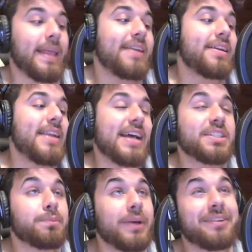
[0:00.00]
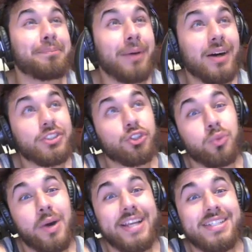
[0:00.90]
And the Nets play the Bucks
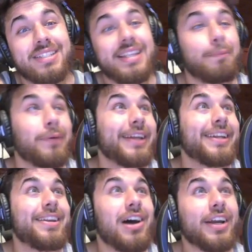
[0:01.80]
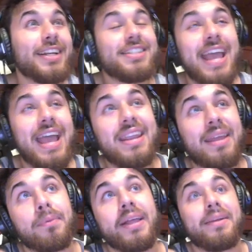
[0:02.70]
twice. They play the Nuggets and
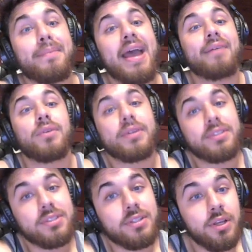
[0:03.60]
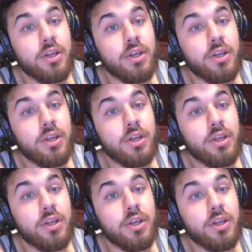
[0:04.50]
they play the Mavericks.